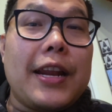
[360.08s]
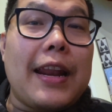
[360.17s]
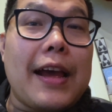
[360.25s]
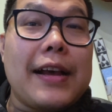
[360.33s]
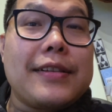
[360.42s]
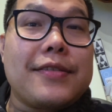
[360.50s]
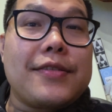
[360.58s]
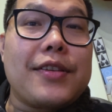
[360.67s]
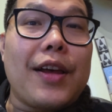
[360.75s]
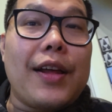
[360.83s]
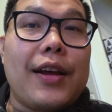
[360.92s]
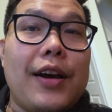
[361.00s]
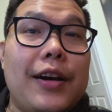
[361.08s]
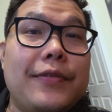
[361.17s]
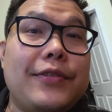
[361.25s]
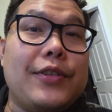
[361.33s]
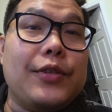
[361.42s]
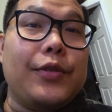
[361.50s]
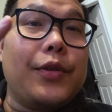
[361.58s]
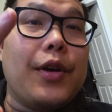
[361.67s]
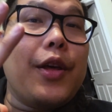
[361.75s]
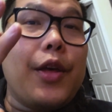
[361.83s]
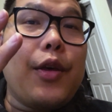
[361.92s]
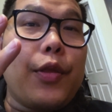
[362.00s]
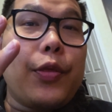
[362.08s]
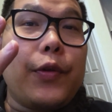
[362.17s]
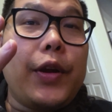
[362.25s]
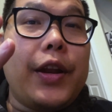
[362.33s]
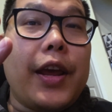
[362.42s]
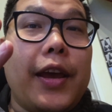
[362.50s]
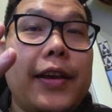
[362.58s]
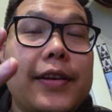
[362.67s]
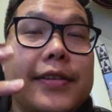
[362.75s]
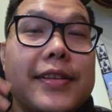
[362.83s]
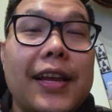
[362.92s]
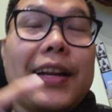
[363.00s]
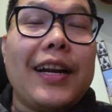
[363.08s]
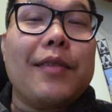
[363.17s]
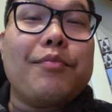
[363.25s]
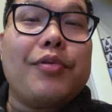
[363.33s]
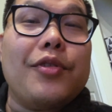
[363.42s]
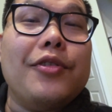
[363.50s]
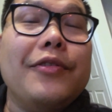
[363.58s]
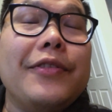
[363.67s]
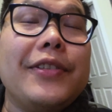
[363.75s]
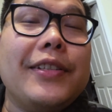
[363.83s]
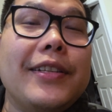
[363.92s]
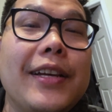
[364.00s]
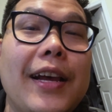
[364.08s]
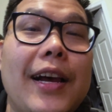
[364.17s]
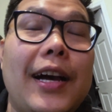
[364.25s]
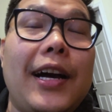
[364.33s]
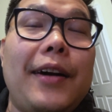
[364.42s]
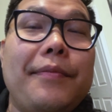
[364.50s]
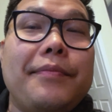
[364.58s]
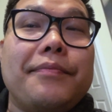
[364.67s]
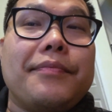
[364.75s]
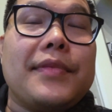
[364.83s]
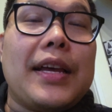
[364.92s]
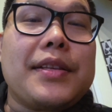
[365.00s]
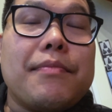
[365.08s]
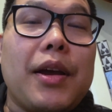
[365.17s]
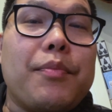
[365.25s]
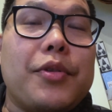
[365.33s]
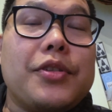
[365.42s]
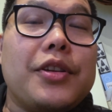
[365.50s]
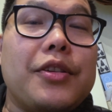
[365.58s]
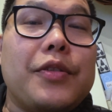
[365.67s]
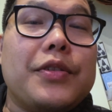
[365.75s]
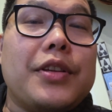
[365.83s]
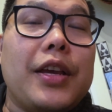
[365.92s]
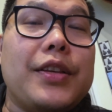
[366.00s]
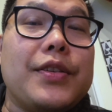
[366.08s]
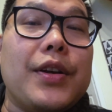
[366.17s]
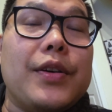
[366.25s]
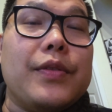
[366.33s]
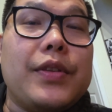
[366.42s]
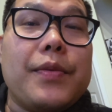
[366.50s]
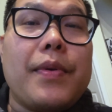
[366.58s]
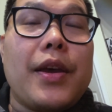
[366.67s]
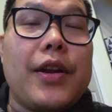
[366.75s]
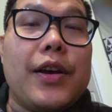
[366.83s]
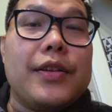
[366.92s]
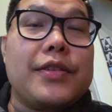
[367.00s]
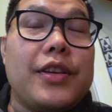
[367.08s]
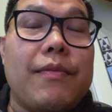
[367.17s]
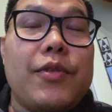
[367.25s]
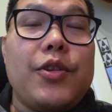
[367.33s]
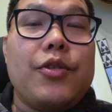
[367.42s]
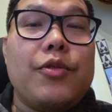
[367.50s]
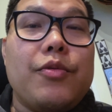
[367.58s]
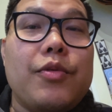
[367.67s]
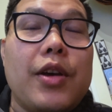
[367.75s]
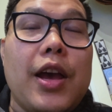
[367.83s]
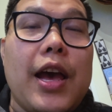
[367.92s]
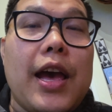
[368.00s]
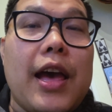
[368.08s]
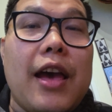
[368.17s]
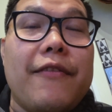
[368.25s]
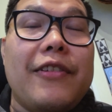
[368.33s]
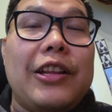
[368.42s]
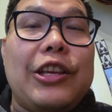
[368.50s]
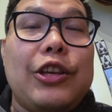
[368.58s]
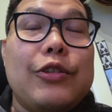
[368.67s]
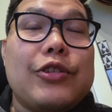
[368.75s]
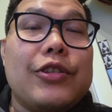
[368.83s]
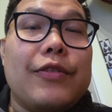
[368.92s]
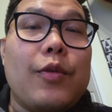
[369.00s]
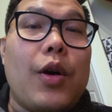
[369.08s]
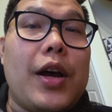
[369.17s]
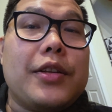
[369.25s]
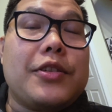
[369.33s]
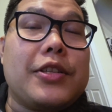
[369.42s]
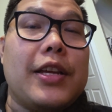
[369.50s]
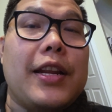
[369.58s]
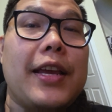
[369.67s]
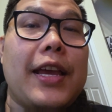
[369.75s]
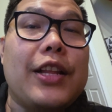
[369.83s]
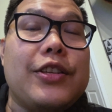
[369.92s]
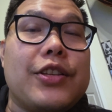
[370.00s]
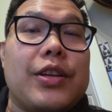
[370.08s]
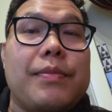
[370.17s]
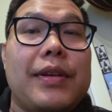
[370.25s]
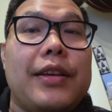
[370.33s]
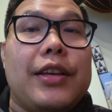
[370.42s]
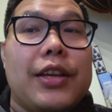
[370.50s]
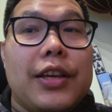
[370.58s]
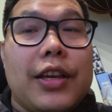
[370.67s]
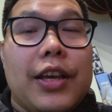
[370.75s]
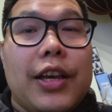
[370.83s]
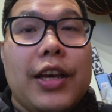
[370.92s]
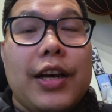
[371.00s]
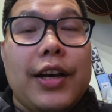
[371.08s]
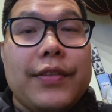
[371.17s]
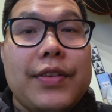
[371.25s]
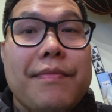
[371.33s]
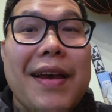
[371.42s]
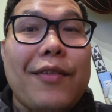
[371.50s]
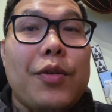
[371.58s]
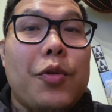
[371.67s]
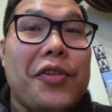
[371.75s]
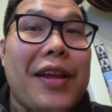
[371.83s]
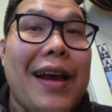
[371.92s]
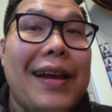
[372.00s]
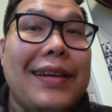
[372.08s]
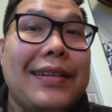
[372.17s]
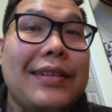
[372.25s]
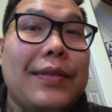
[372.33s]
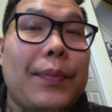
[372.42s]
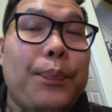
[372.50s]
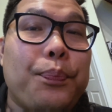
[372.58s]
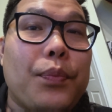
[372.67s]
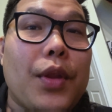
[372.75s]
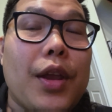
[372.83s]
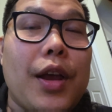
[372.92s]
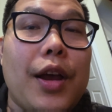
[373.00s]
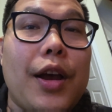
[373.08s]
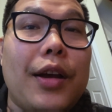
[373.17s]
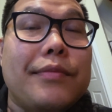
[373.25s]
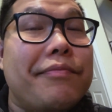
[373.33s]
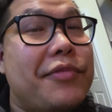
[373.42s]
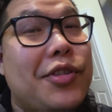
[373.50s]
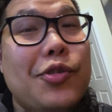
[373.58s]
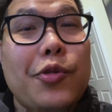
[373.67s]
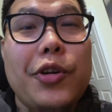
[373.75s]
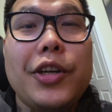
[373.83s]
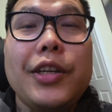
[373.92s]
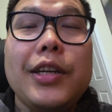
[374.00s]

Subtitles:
lasts up to 3 days and unapproved. That's my personal usage though. Depending on if you heavily using the watch, then I guess it's gonna be the battery will die shorter.